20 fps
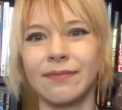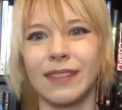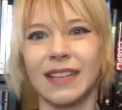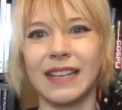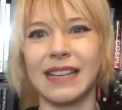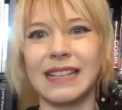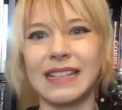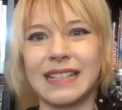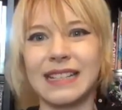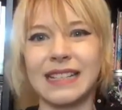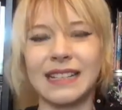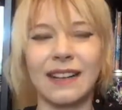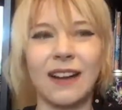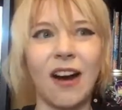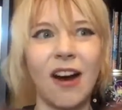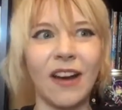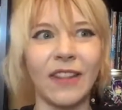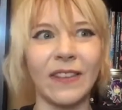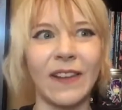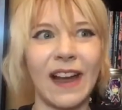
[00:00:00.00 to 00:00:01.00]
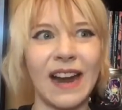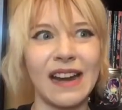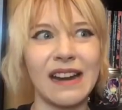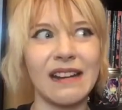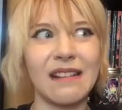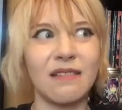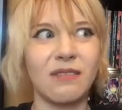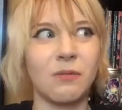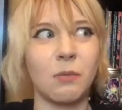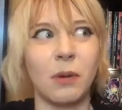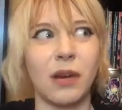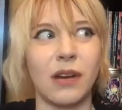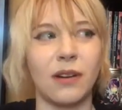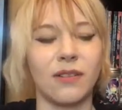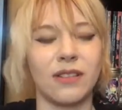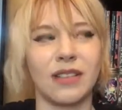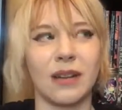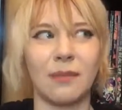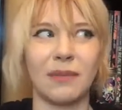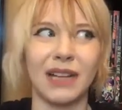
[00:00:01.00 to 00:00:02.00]
Because con lighting is
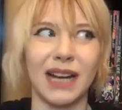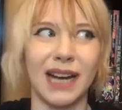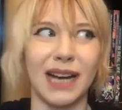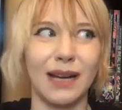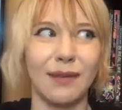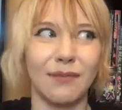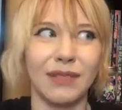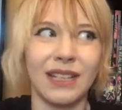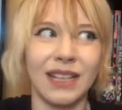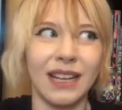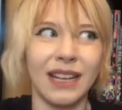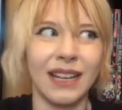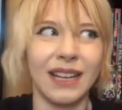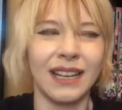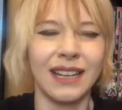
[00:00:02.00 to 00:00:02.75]
weird sometimes.